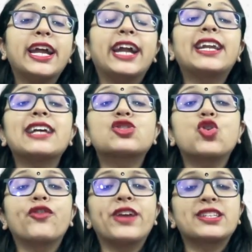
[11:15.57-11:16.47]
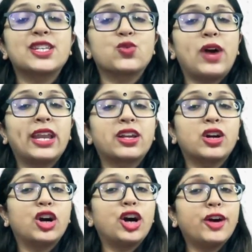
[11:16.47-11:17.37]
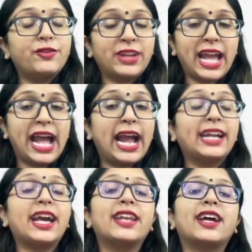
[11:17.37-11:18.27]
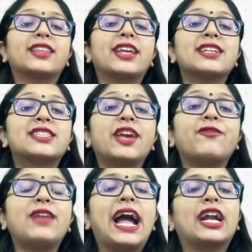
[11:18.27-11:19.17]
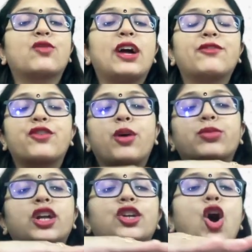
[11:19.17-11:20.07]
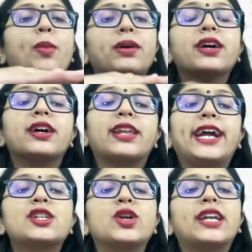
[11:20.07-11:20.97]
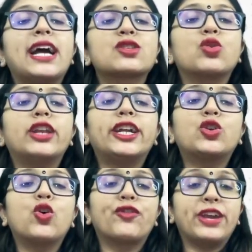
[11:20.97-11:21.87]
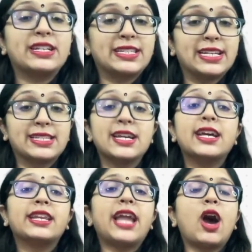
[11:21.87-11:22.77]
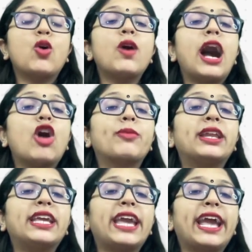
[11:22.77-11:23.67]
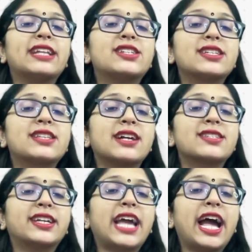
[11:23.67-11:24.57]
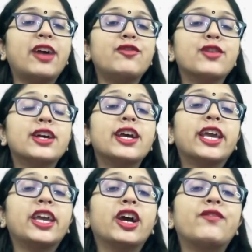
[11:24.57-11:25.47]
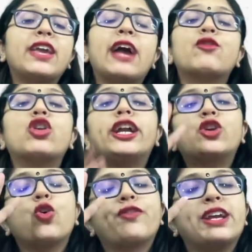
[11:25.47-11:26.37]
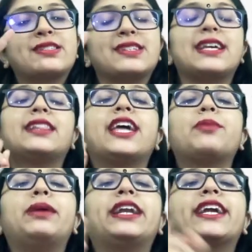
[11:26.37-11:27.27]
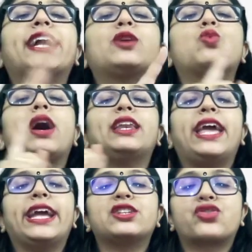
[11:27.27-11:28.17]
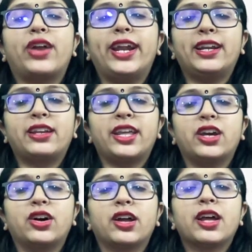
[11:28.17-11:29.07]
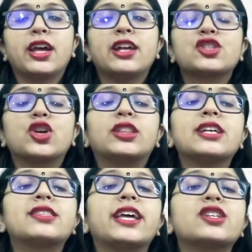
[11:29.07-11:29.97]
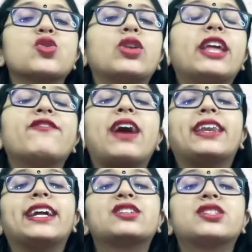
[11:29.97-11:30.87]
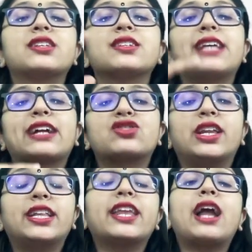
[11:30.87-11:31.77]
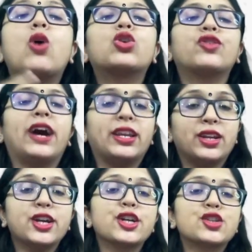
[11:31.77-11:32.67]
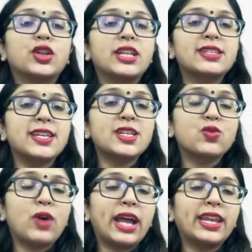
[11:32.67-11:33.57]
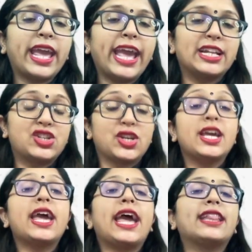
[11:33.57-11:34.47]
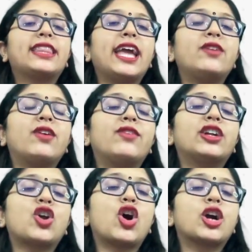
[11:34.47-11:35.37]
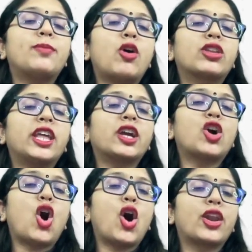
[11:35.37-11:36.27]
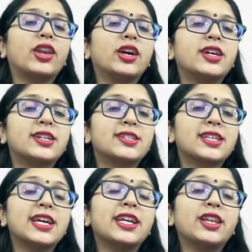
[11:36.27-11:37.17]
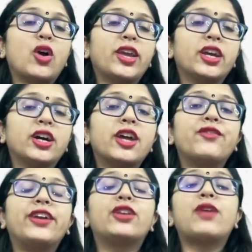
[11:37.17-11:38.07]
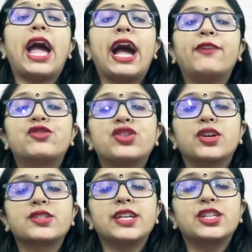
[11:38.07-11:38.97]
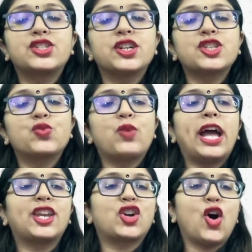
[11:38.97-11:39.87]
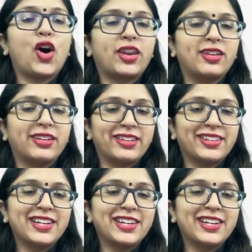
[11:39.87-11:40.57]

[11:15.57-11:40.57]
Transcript: it has two faces, one curved and another is the flat one from the top, right? So it has only two faces. Now how many edges does it have? Here we have only two faces and they are meeting at one edge, right? Here. So there is only one edge. This is actually the round one. So this is one edge. And then we will talk about the corners. Now here we have just one corner.